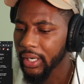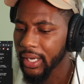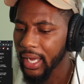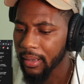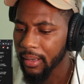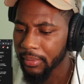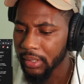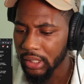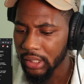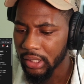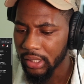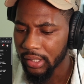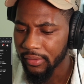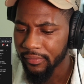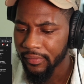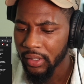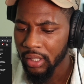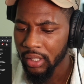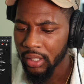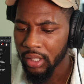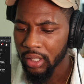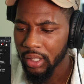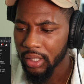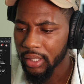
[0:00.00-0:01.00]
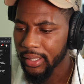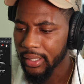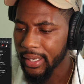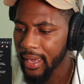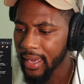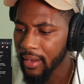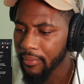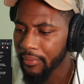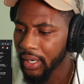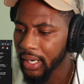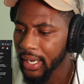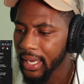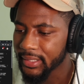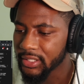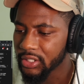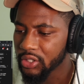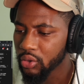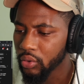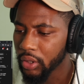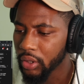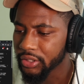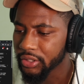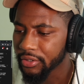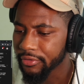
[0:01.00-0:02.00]
I believe. That one got
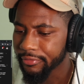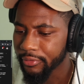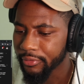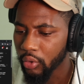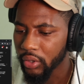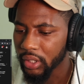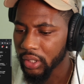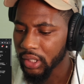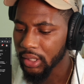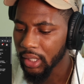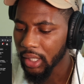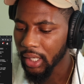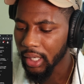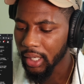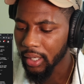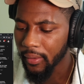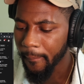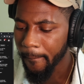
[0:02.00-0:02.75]
240K.